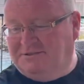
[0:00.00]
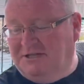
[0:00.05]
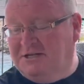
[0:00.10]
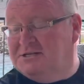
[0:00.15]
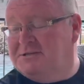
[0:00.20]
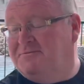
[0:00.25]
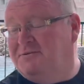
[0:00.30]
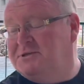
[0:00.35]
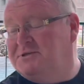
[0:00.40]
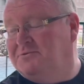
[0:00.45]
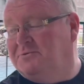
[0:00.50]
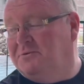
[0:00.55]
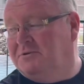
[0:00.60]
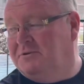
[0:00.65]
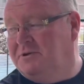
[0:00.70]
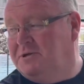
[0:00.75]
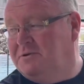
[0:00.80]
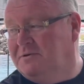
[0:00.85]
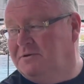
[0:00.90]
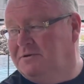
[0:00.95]
us first of all
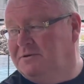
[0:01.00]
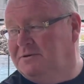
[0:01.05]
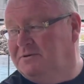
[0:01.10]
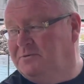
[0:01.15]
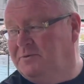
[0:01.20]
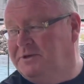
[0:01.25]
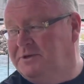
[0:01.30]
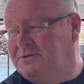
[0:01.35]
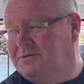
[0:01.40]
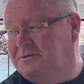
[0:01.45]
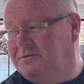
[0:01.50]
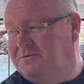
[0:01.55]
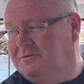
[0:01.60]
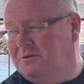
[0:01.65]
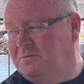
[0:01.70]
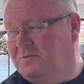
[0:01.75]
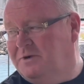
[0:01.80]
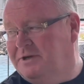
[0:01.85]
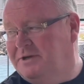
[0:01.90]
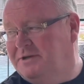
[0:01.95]
who you are, what you do,
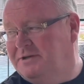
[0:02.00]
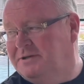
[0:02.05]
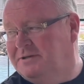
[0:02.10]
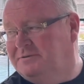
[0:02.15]
and why you're here.